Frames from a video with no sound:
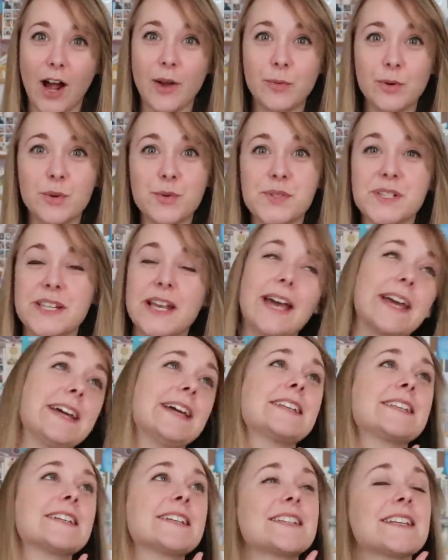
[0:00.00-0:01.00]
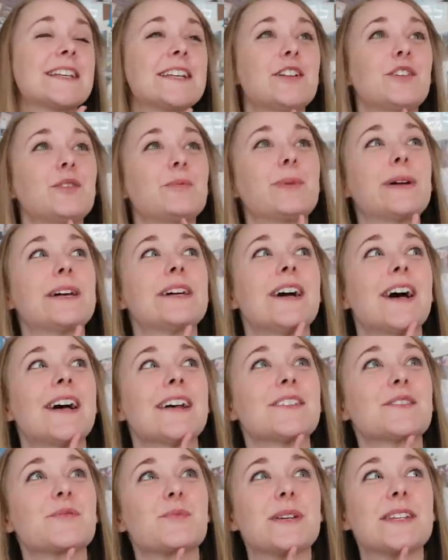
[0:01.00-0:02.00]
will say it is a little bit,
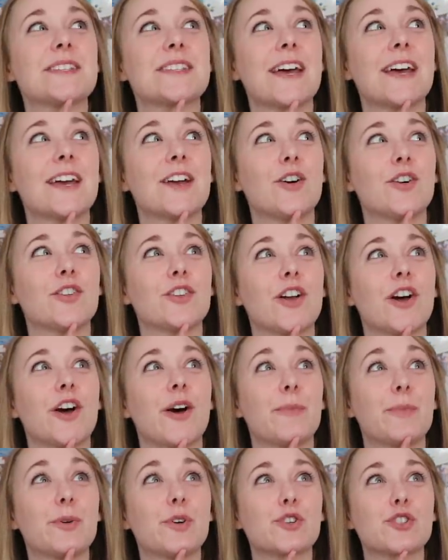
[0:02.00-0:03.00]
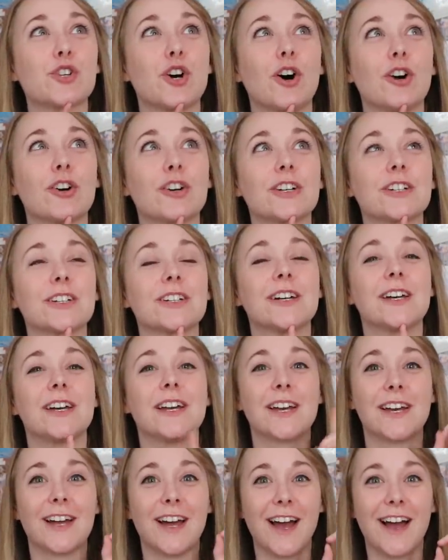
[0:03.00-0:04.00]
as we say on Book Talk,
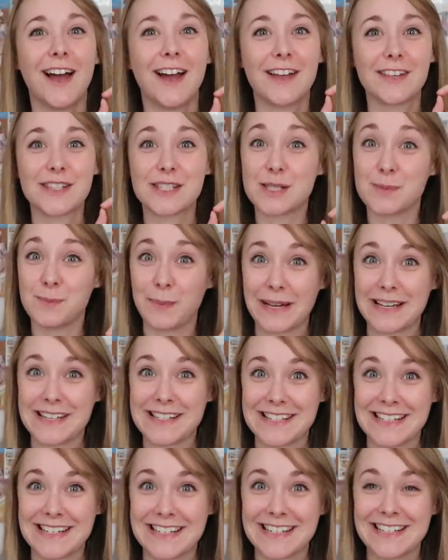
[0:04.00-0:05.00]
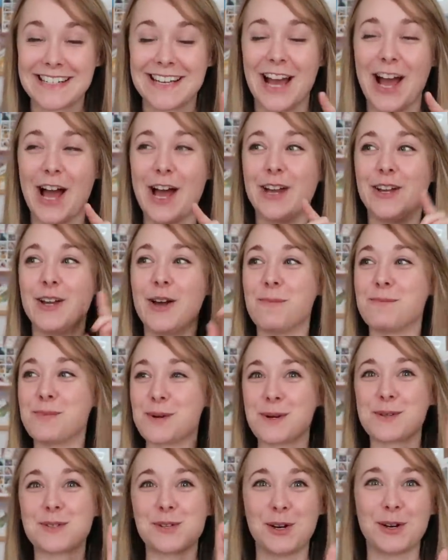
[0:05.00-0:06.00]
spicy. And at
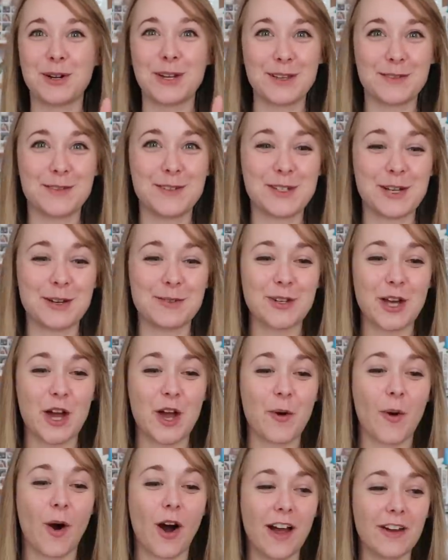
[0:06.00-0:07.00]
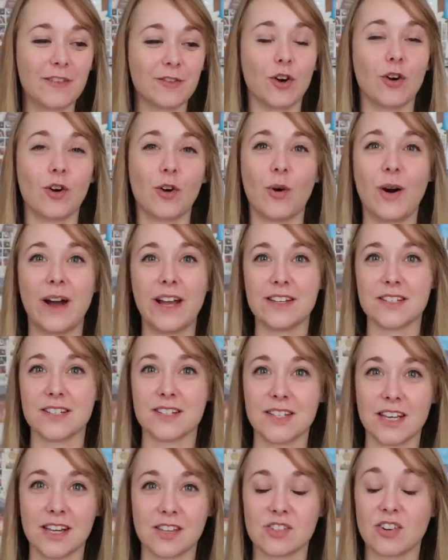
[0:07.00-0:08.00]
Book Talk, if you don't know, I've gotten quite into
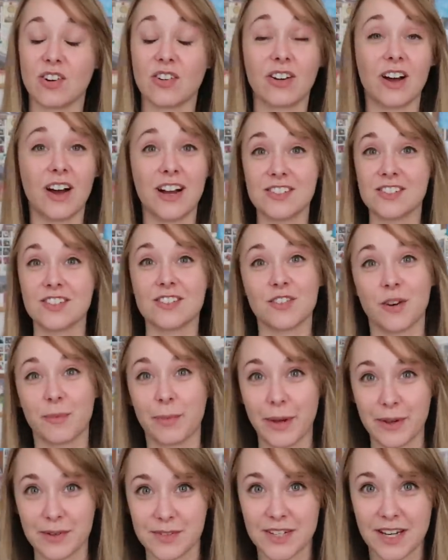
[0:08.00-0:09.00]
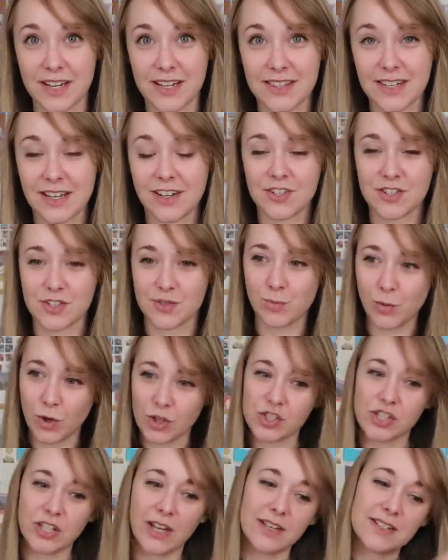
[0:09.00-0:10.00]
TikTok. I do not post anything, I just
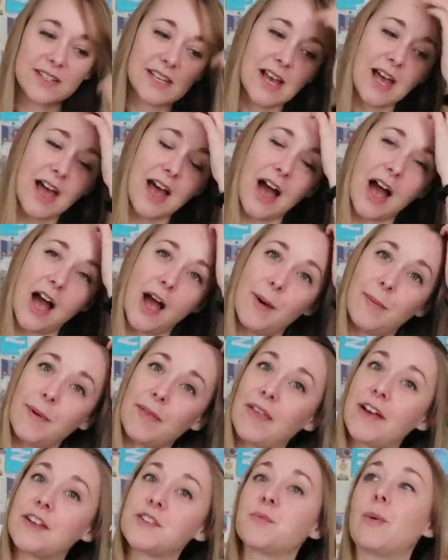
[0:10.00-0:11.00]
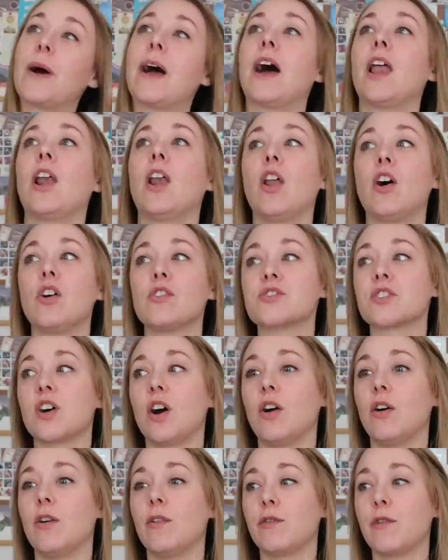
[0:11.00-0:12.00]
watch it. And that's where a lot
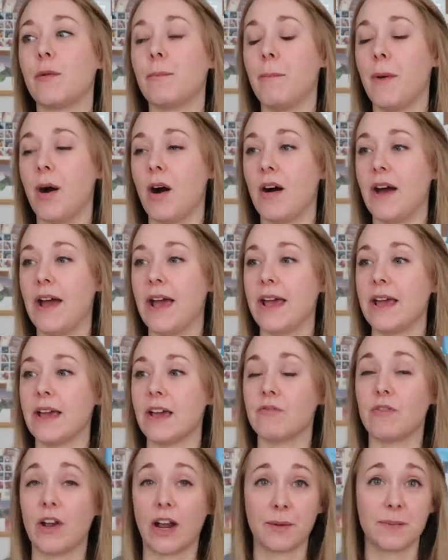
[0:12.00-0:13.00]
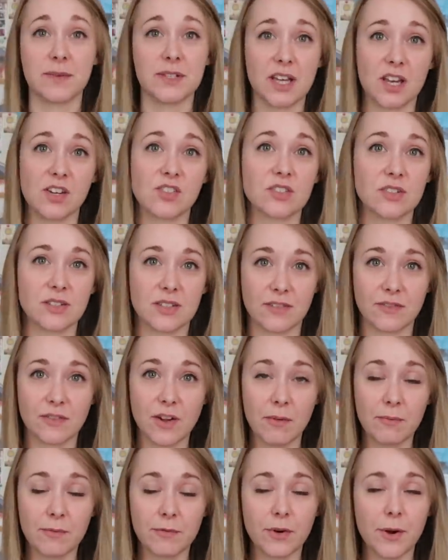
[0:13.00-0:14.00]
of my recommendations have
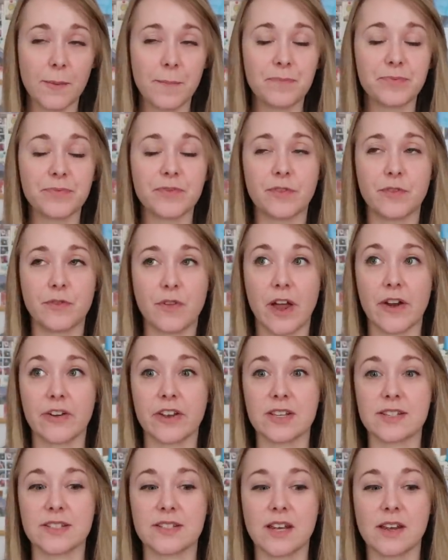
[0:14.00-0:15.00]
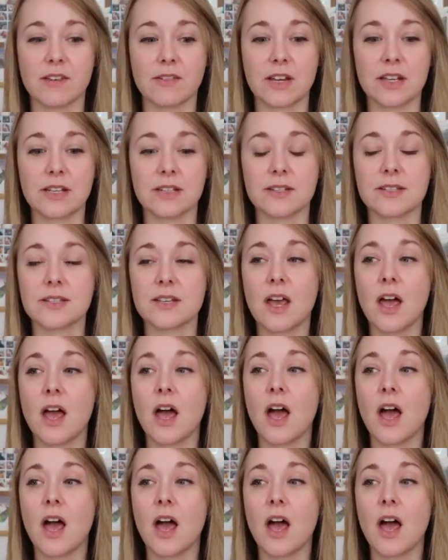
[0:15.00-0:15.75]
come from for various series.